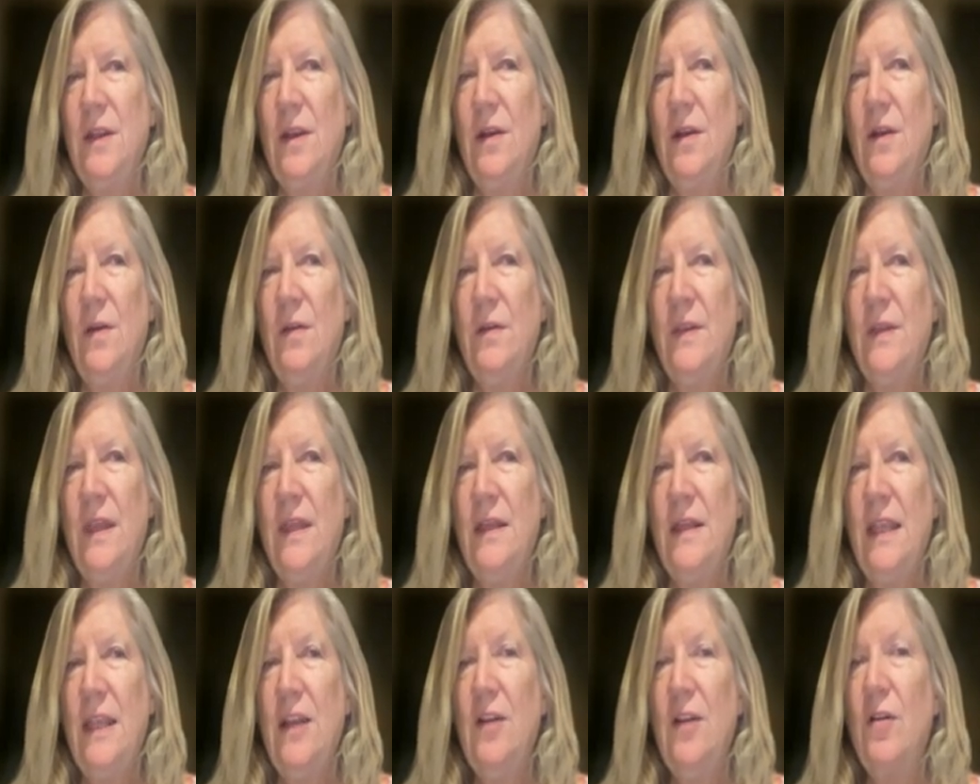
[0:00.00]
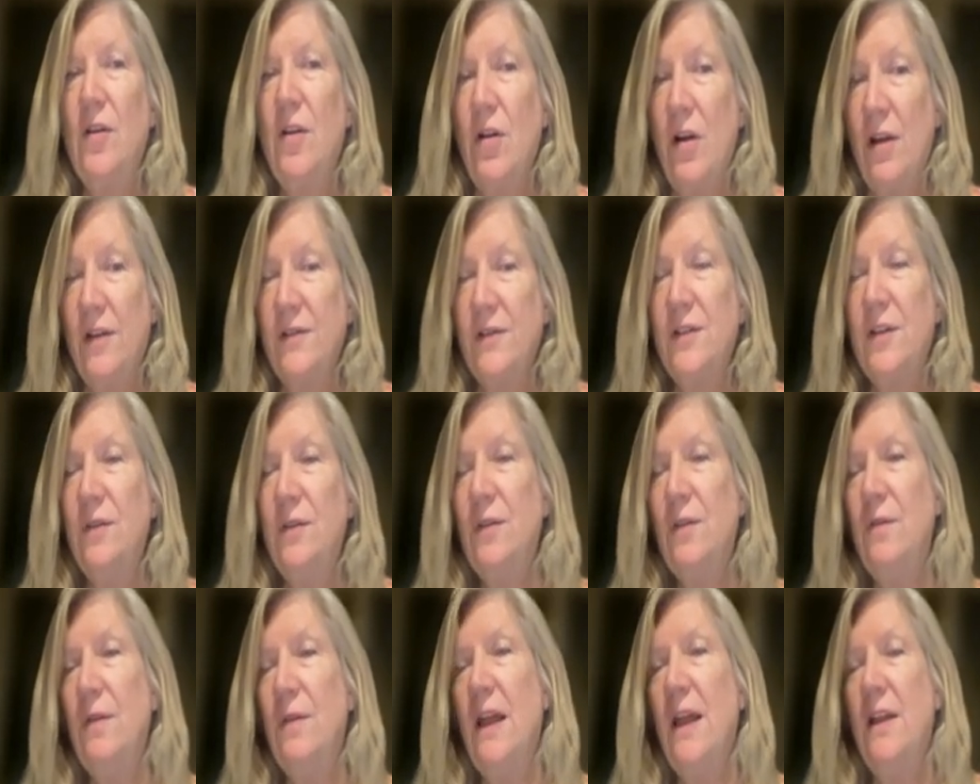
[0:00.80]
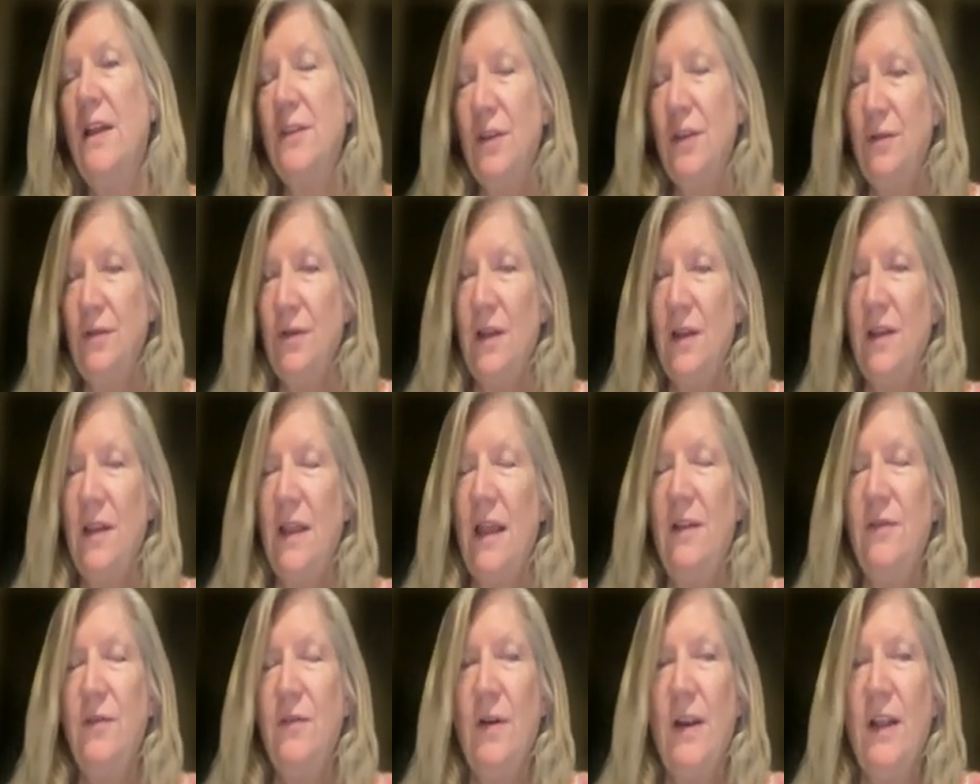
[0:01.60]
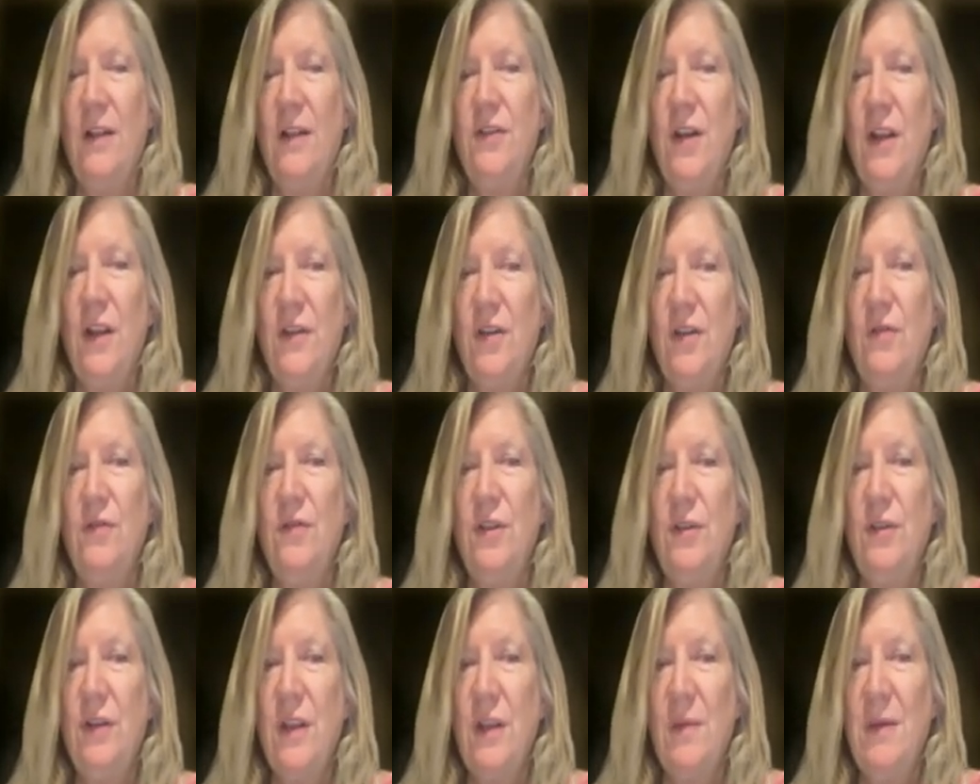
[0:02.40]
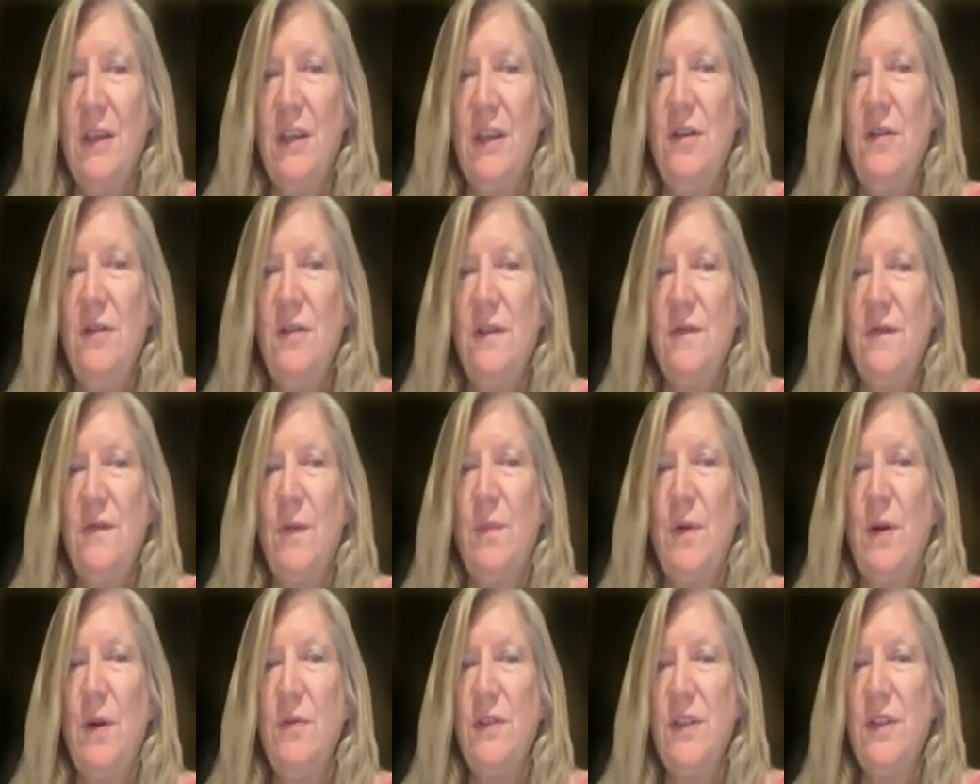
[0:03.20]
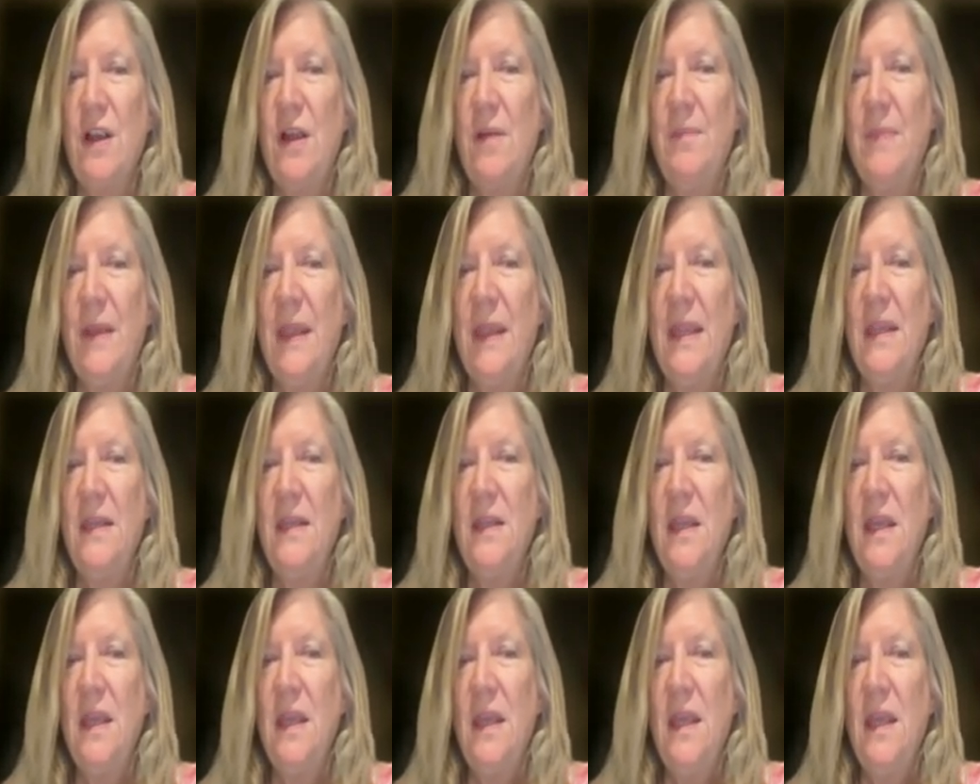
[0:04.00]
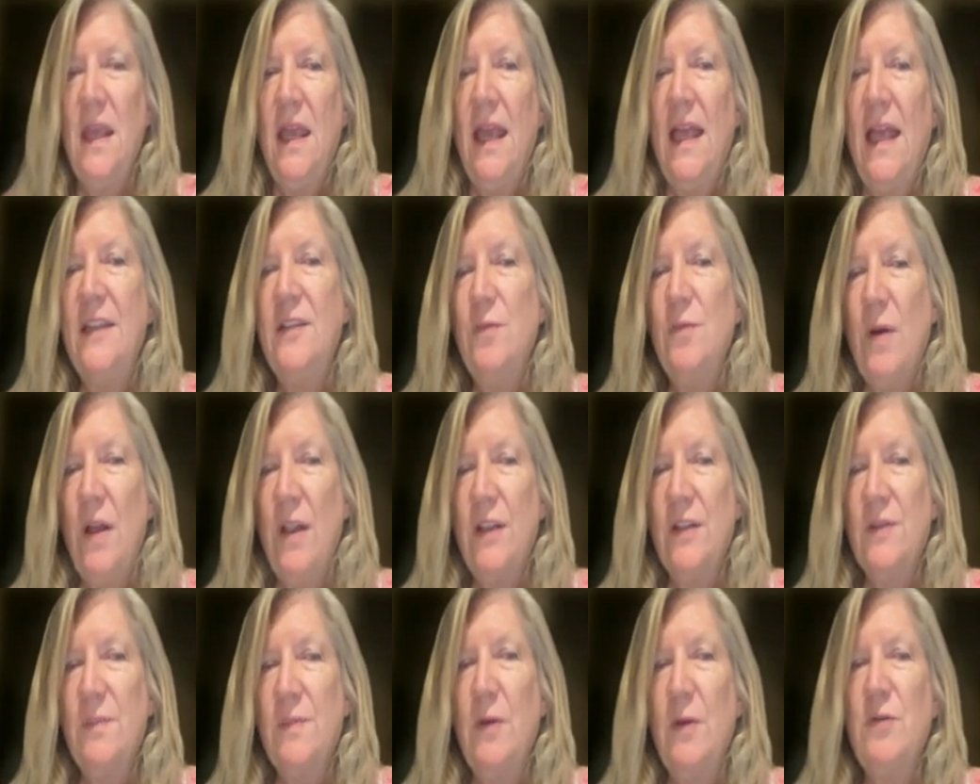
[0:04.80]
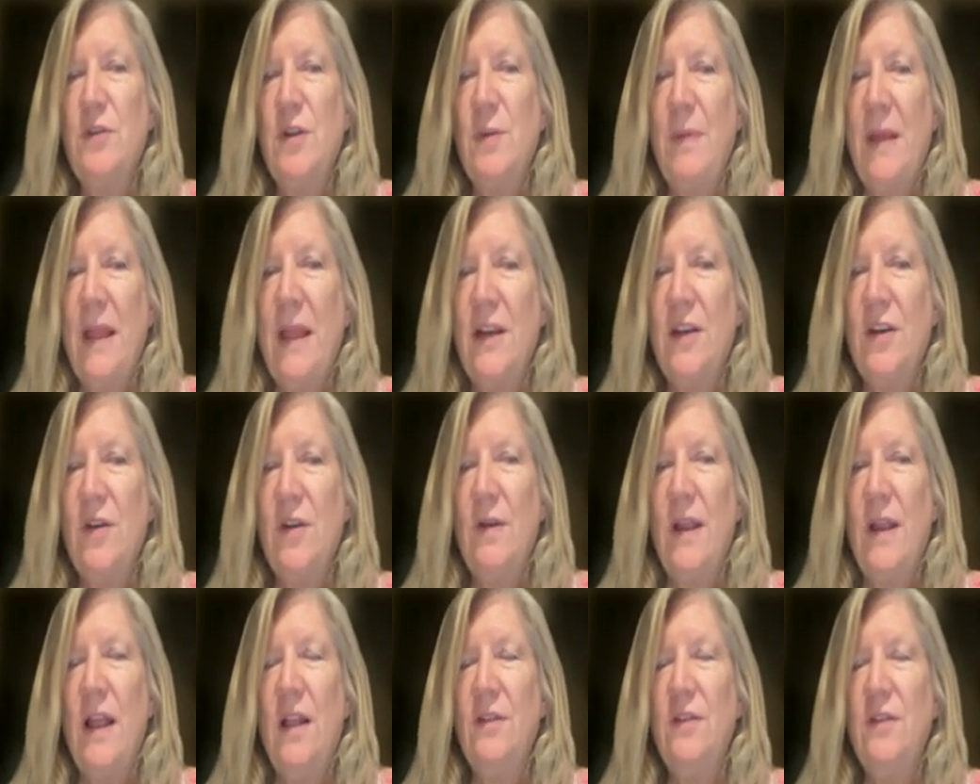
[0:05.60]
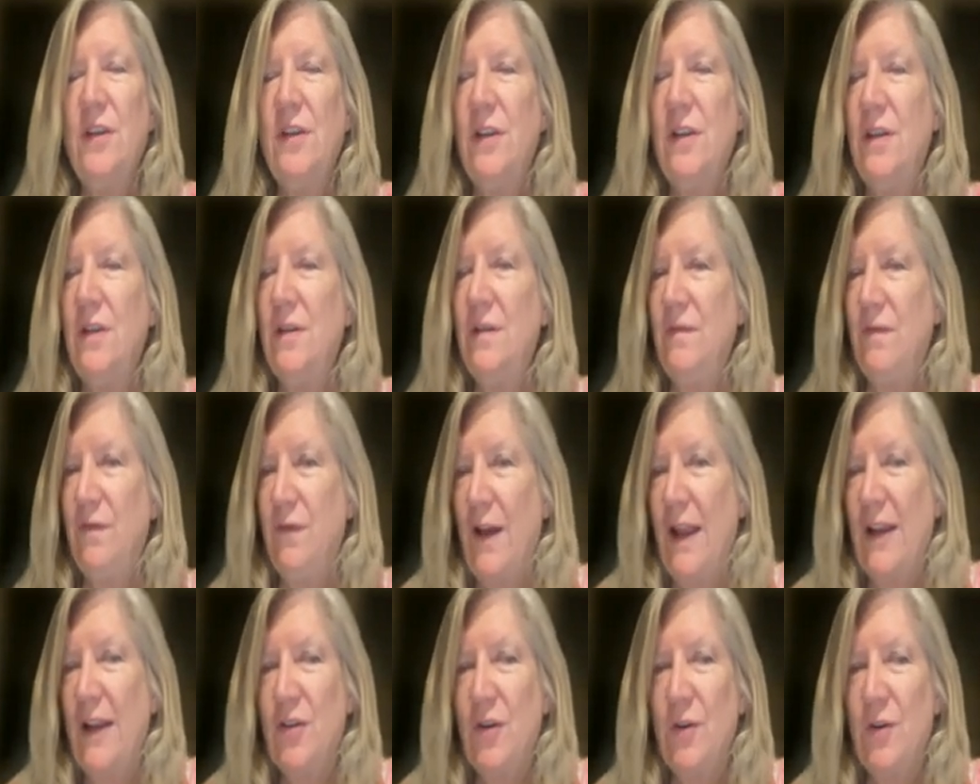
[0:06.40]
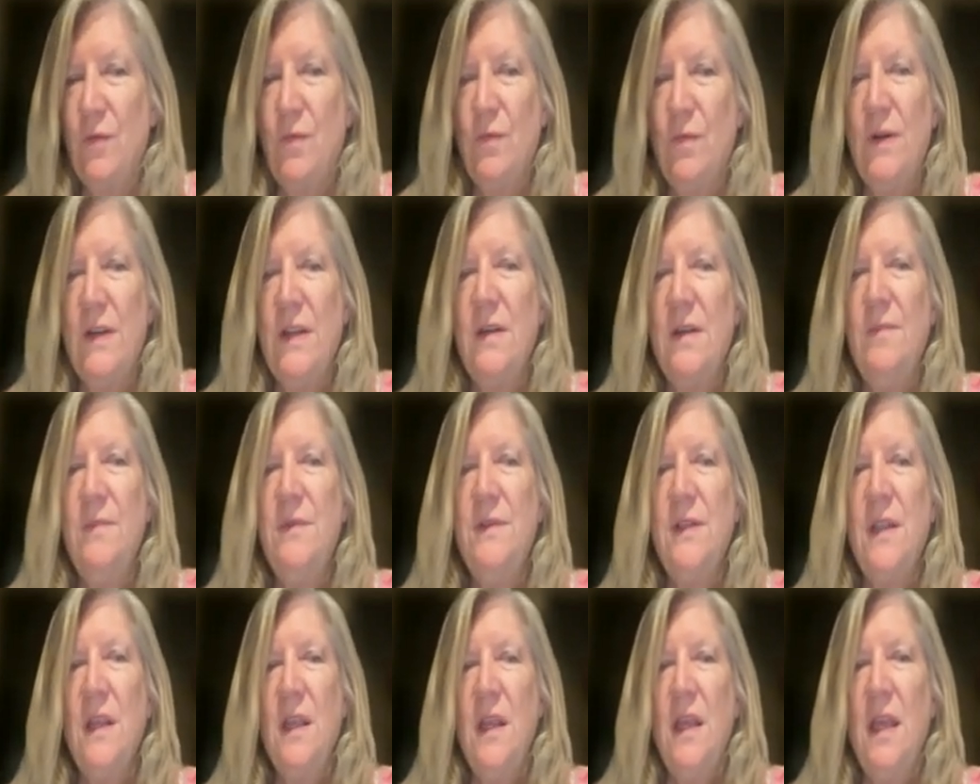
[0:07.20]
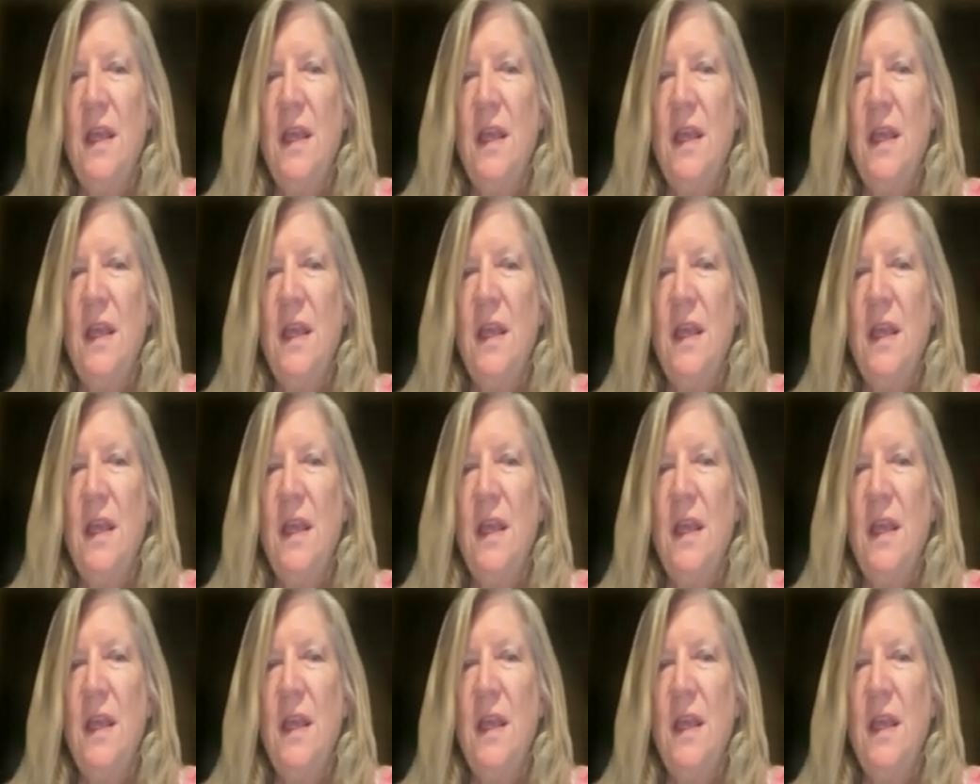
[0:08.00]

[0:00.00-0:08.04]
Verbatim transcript: so then intercostal neuralgia, neuralgia, I told you it could be used for post-op pain as well as postopathic neuralgia, fractured ribs.